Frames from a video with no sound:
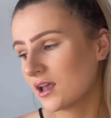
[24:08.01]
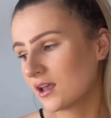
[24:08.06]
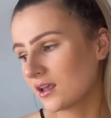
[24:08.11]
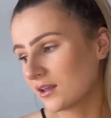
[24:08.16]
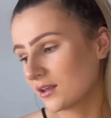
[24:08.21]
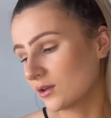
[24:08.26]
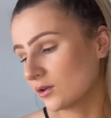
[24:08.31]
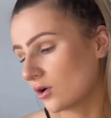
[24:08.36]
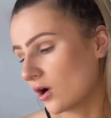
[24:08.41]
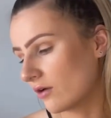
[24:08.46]

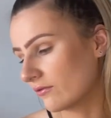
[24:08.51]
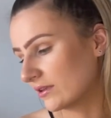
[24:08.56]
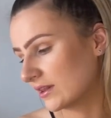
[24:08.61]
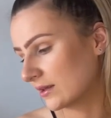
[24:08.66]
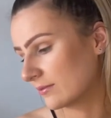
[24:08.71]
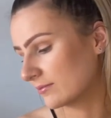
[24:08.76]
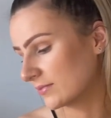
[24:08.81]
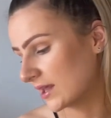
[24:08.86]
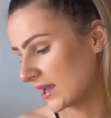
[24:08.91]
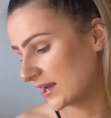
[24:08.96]
You can't really
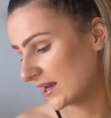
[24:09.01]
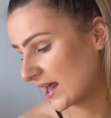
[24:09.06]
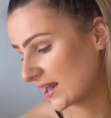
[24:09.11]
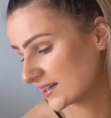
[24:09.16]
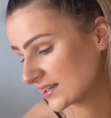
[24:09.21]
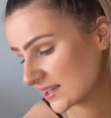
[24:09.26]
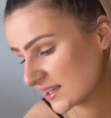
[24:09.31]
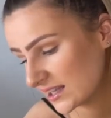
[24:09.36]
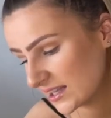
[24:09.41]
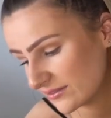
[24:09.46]
complain. And
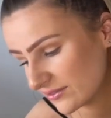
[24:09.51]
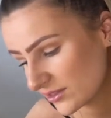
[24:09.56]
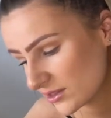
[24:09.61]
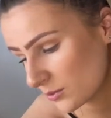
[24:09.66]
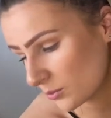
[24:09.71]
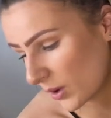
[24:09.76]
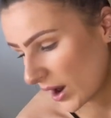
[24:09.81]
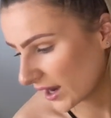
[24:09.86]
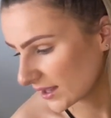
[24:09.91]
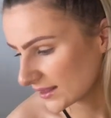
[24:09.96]
even the
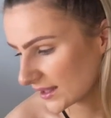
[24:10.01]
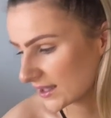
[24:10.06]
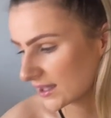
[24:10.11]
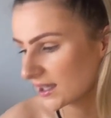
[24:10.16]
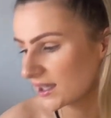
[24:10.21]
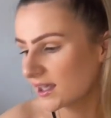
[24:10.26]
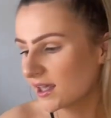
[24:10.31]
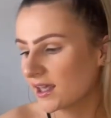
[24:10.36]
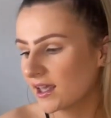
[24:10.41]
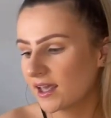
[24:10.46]
white, like,
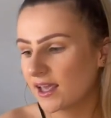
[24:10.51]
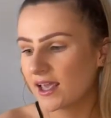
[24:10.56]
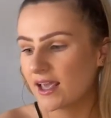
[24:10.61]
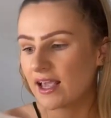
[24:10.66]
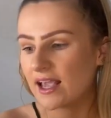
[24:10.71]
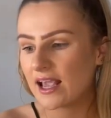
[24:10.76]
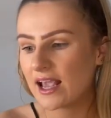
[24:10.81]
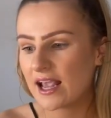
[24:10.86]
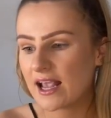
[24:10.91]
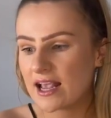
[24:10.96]

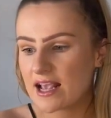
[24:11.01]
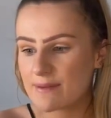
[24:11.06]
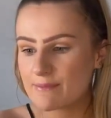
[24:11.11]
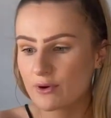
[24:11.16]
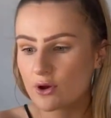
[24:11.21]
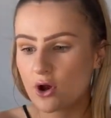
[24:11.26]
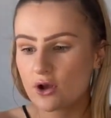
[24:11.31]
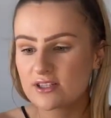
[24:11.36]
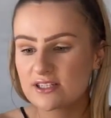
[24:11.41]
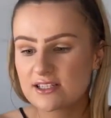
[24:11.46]

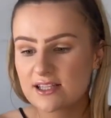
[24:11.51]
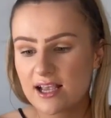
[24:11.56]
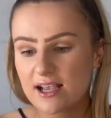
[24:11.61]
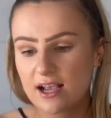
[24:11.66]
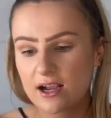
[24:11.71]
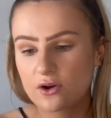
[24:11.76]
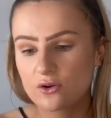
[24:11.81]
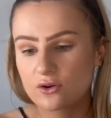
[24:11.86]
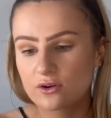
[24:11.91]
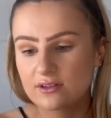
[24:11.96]
because it's like a
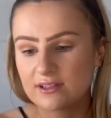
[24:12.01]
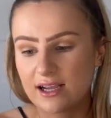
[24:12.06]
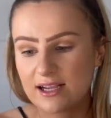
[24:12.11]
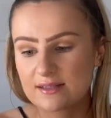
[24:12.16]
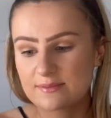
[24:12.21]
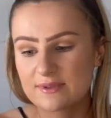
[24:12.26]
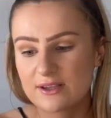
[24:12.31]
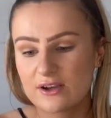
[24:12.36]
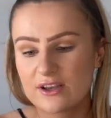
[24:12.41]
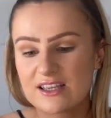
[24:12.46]
nice
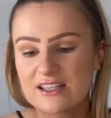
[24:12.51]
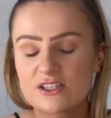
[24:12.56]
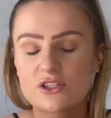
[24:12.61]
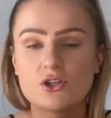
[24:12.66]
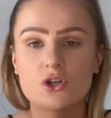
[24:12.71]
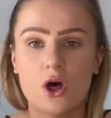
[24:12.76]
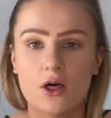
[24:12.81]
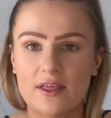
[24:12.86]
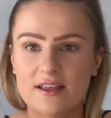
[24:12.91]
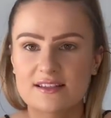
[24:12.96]
material, it's
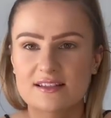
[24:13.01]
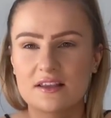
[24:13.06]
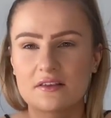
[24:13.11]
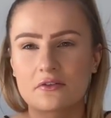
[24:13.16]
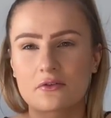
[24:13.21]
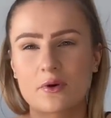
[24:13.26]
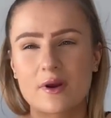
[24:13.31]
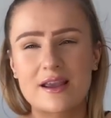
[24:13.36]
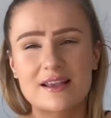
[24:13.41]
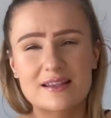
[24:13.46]
not that see-through.
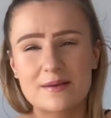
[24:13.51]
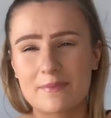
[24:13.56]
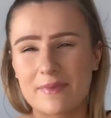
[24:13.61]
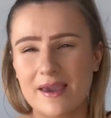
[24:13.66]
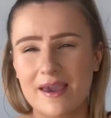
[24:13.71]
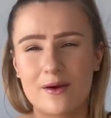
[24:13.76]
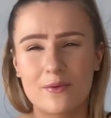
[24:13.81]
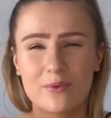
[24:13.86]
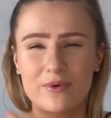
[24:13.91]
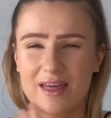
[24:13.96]
It is a
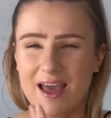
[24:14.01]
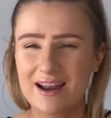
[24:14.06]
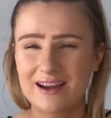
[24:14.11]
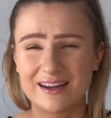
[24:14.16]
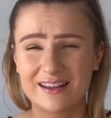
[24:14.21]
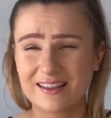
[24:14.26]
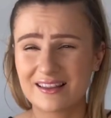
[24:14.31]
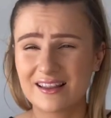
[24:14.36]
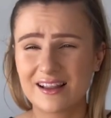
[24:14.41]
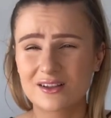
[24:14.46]
bit with
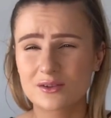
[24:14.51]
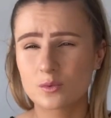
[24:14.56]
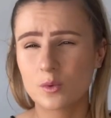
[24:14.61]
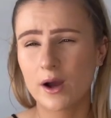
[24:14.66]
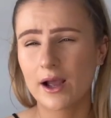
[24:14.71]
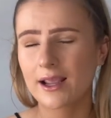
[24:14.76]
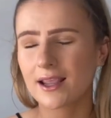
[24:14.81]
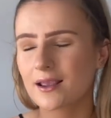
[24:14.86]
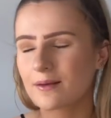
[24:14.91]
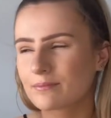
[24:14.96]
anything that's
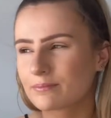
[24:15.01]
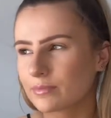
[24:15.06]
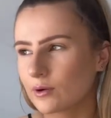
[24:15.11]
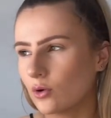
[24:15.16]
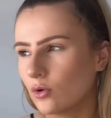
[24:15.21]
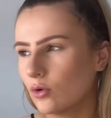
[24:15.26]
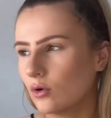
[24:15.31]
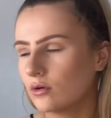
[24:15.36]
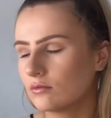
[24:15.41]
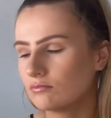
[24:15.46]
white,
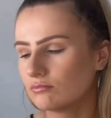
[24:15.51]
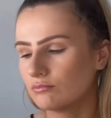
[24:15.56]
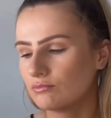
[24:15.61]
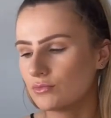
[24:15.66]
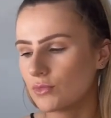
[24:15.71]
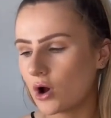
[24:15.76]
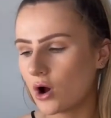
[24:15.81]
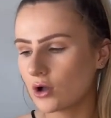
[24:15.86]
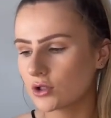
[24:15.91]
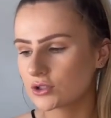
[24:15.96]
but
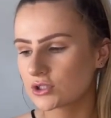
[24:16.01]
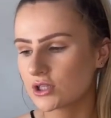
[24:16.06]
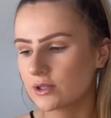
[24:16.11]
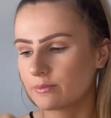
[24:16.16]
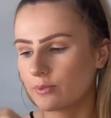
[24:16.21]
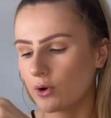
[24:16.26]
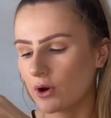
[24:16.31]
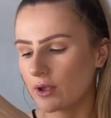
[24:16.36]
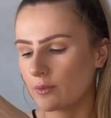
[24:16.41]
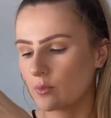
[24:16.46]
not to the
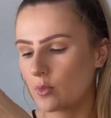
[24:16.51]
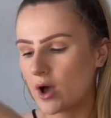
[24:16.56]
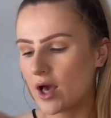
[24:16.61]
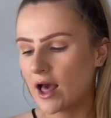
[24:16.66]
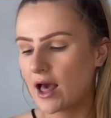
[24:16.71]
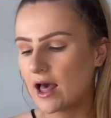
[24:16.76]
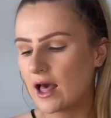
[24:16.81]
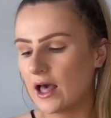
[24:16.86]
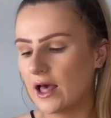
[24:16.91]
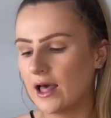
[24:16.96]
point
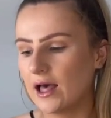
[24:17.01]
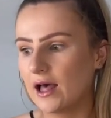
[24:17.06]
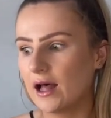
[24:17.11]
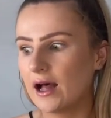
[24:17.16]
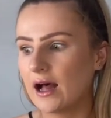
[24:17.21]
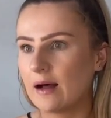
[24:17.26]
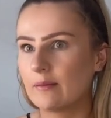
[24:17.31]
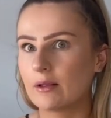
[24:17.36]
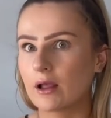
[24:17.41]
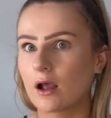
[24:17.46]
where
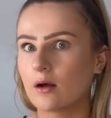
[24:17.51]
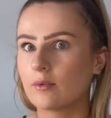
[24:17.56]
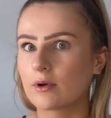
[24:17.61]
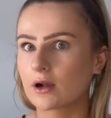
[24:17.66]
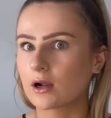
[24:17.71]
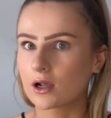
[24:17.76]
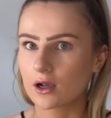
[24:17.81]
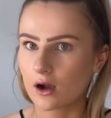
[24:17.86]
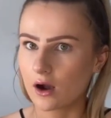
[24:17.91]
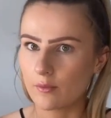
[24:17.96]
I'm like, oh my god, I
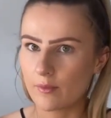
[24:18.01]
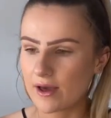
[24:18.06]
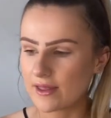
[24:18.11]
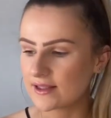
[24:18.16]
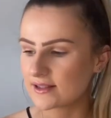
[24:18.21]
can't wear this.